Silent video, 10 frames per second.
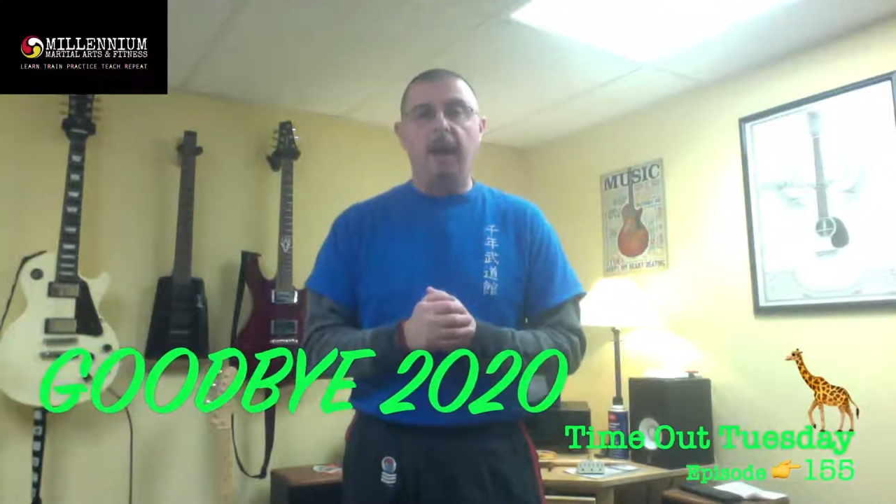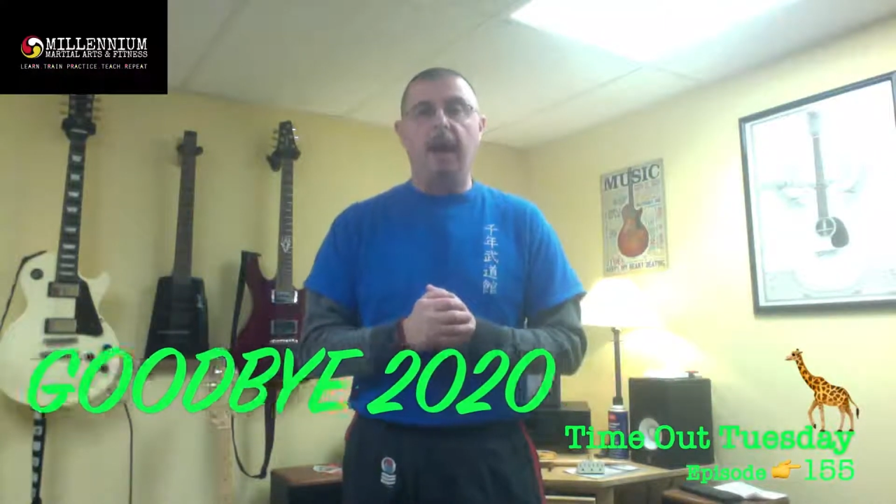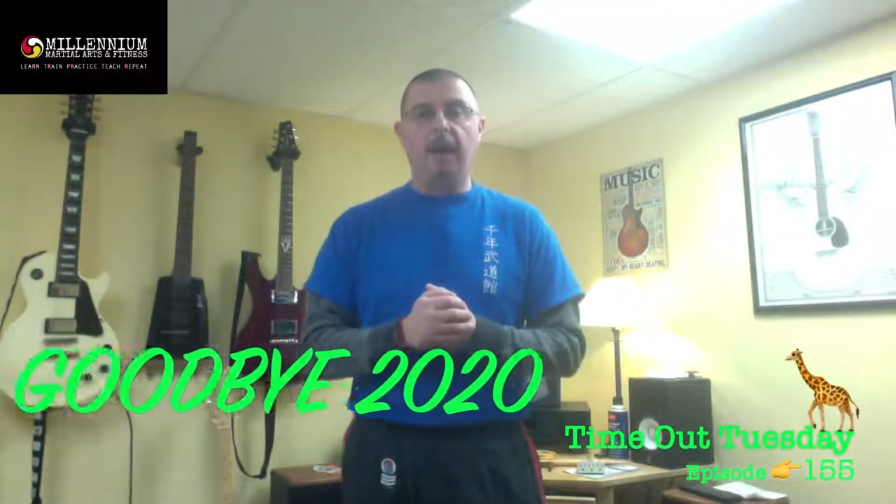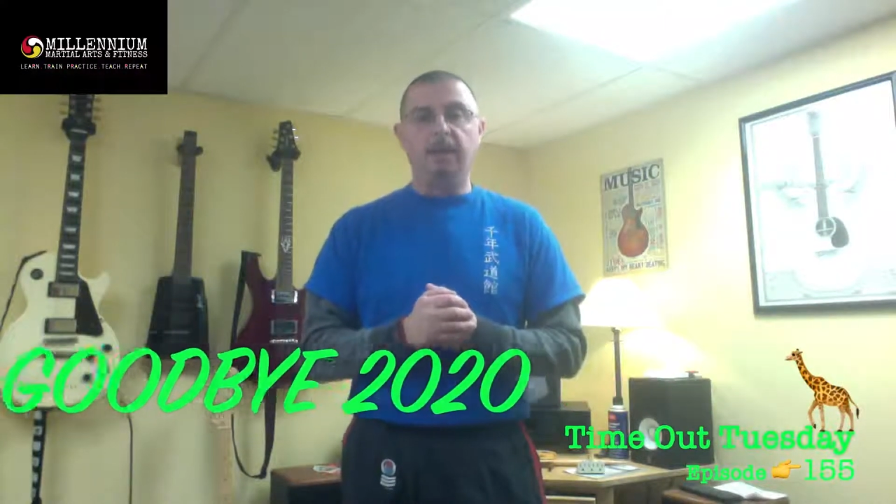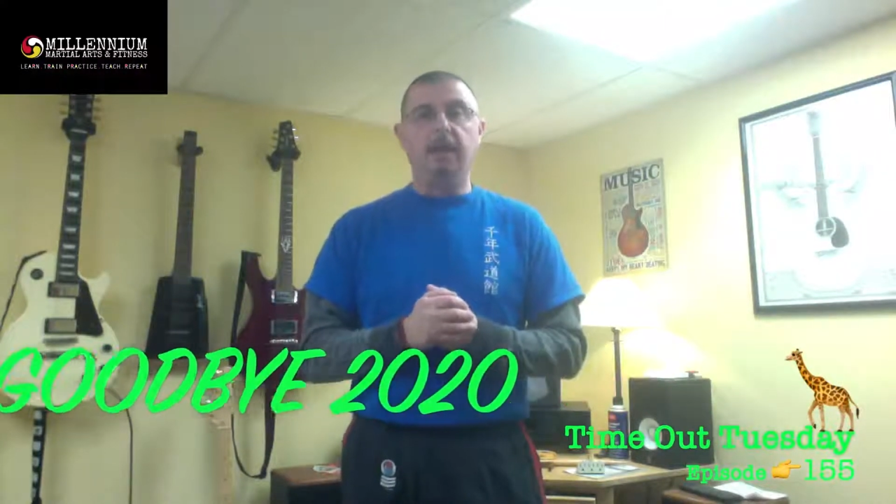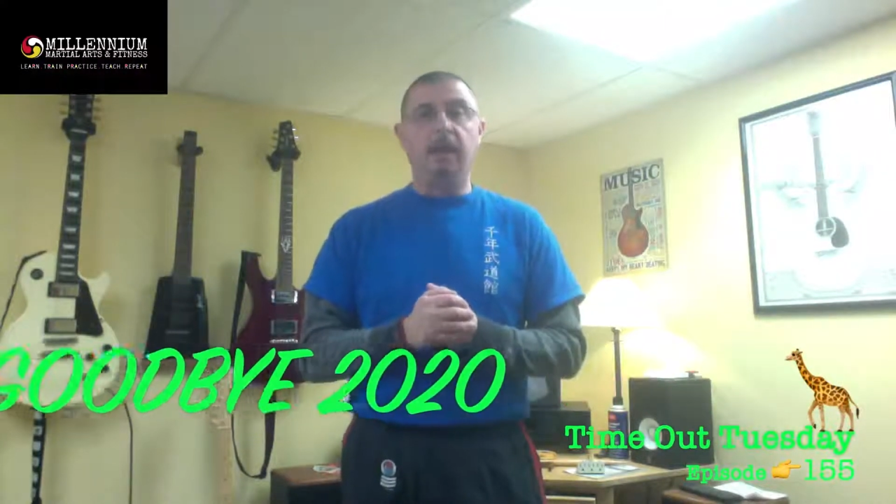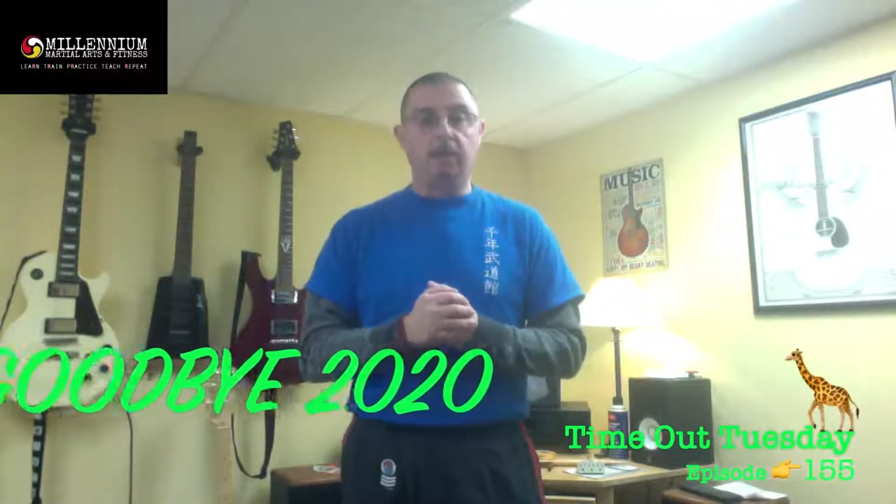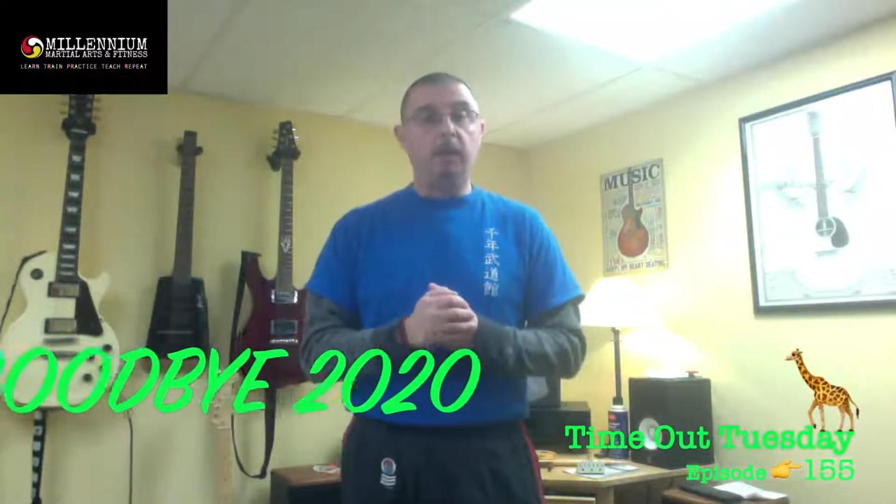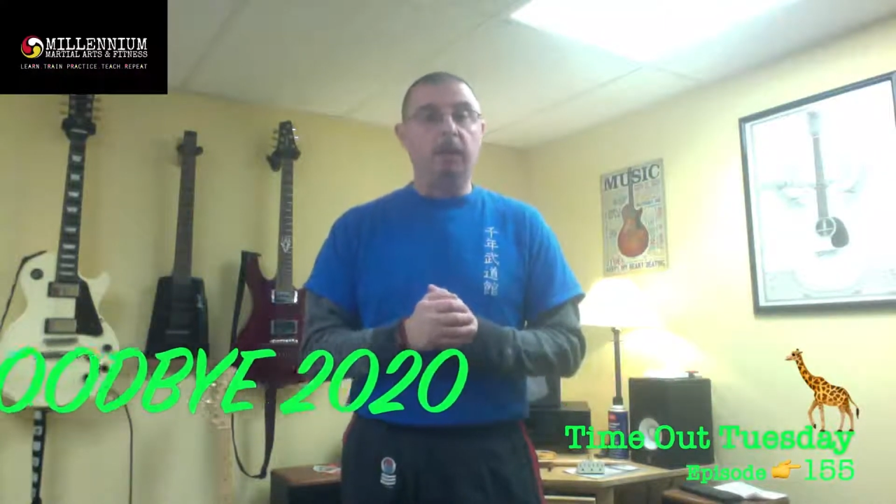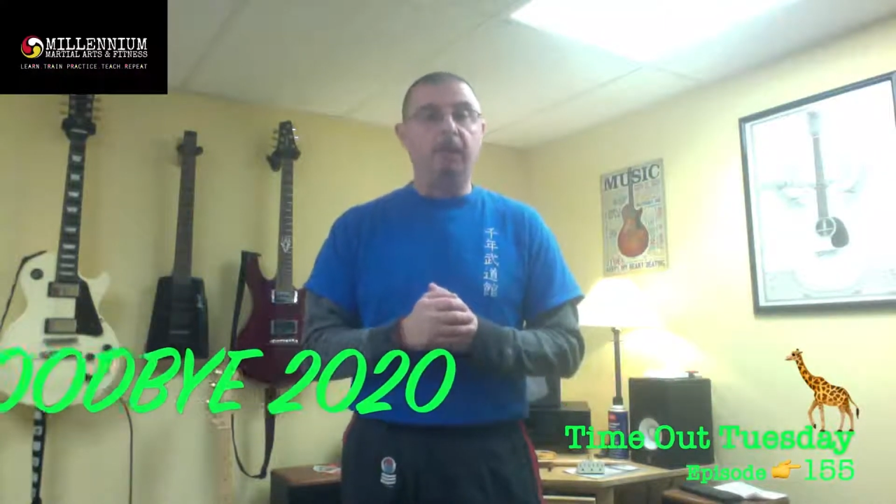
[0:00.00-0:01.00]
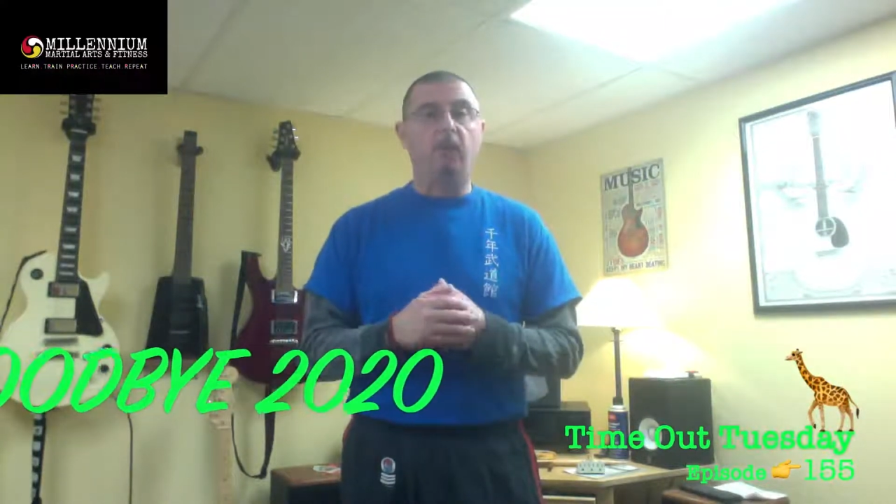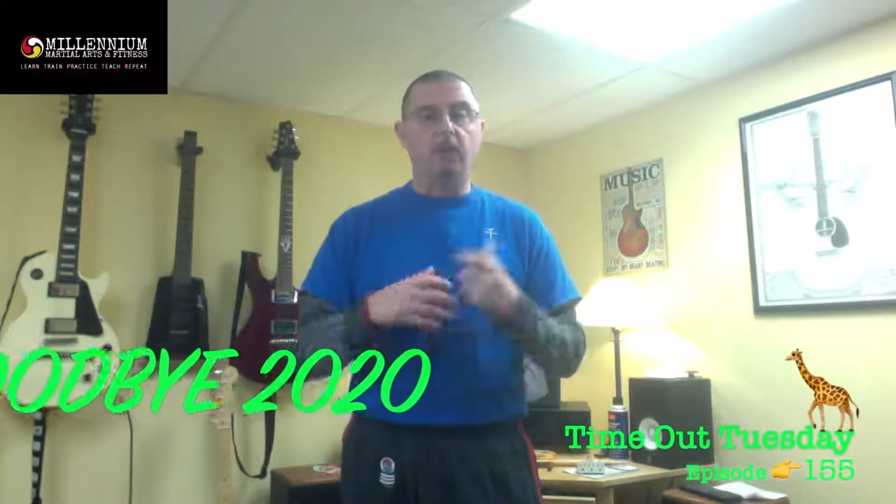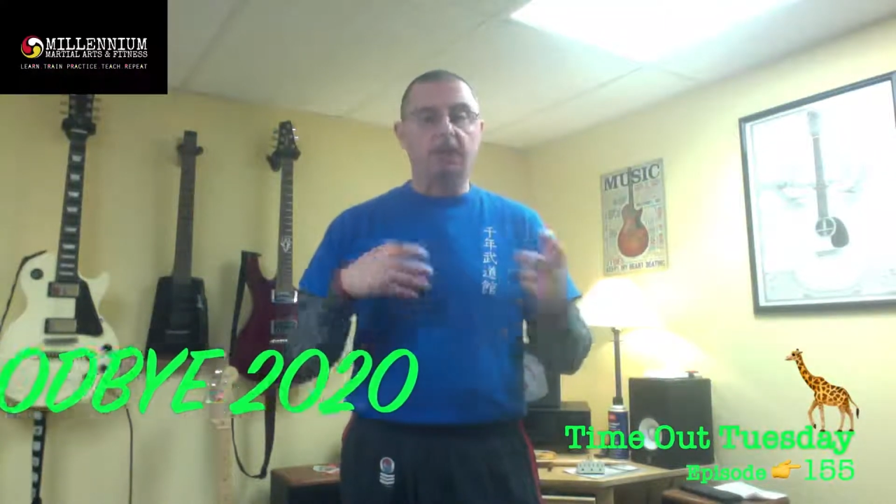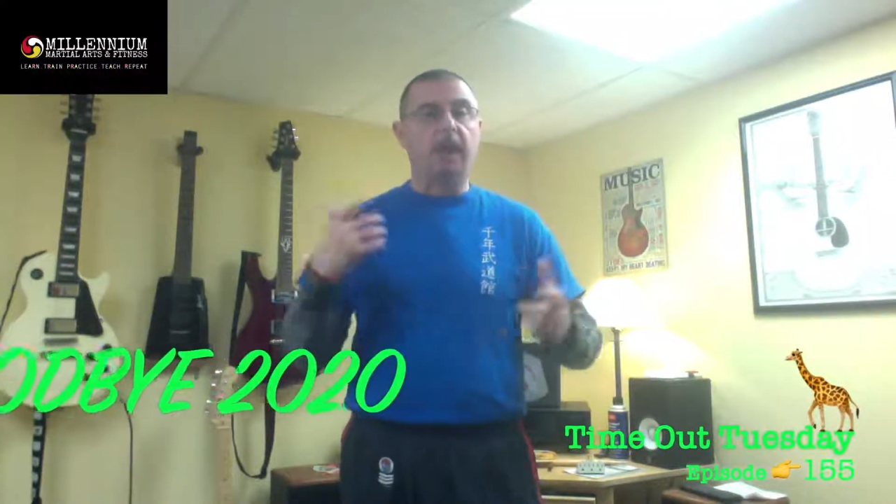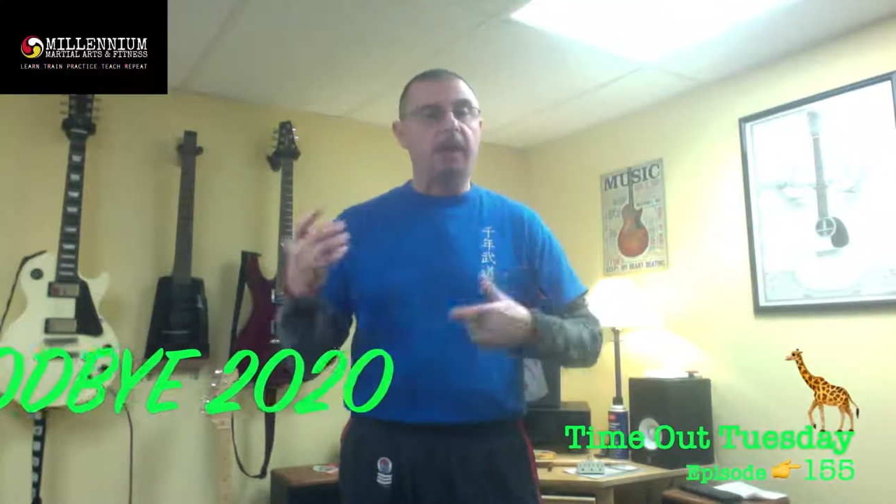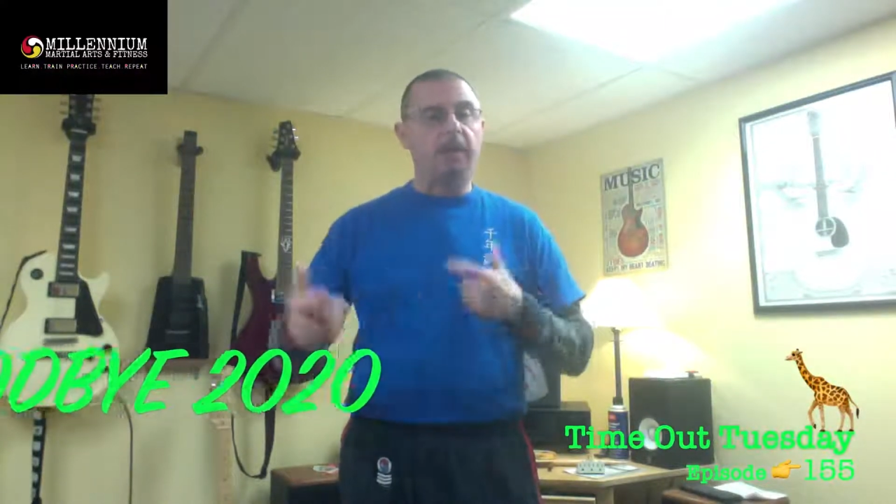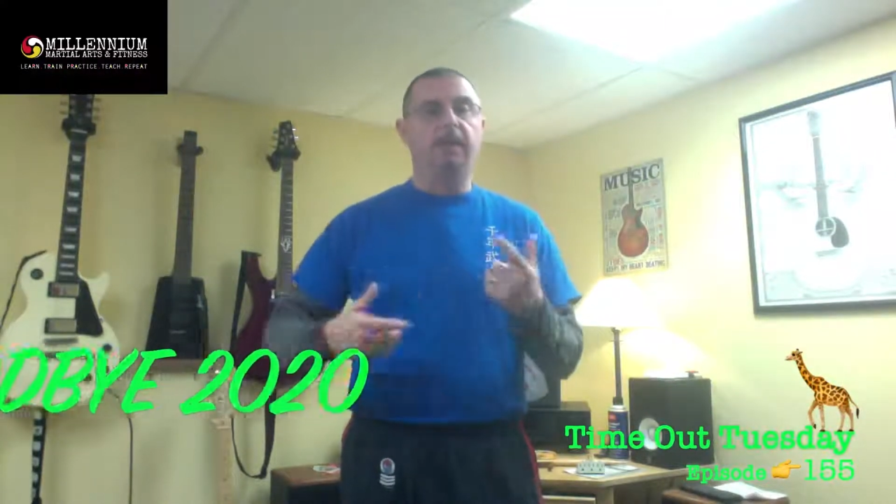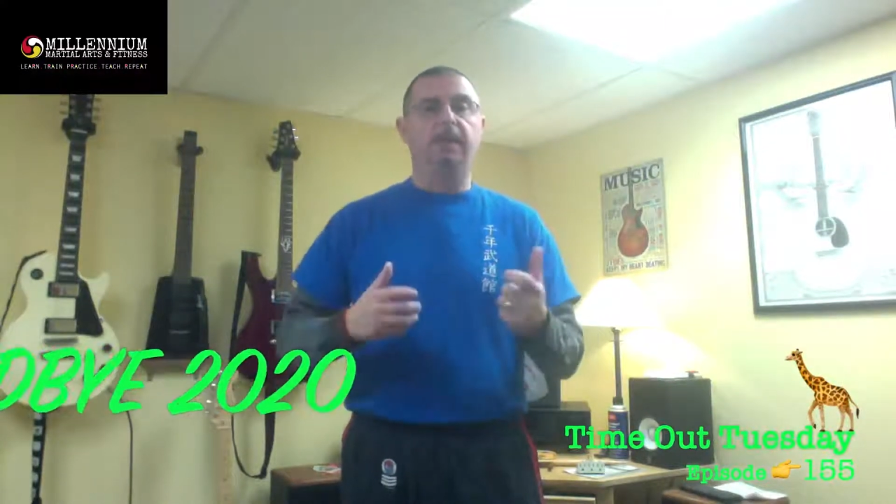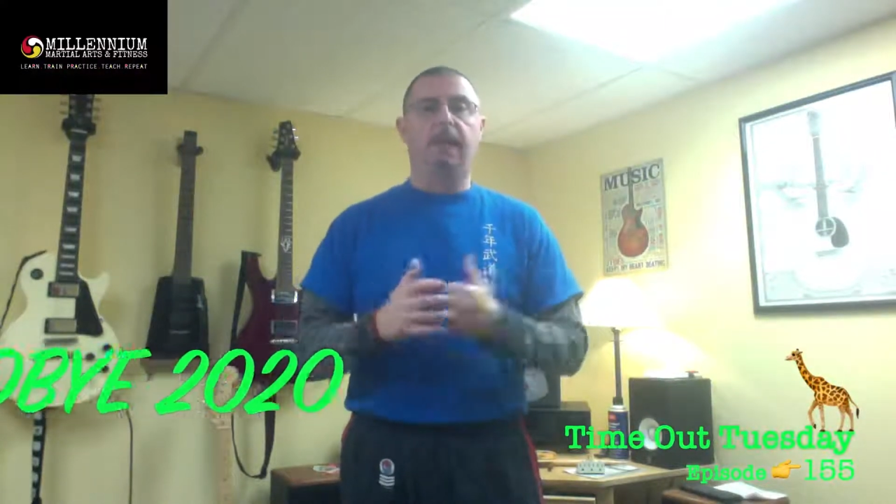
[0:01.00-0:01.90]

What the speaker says: and we were forced to kind of dig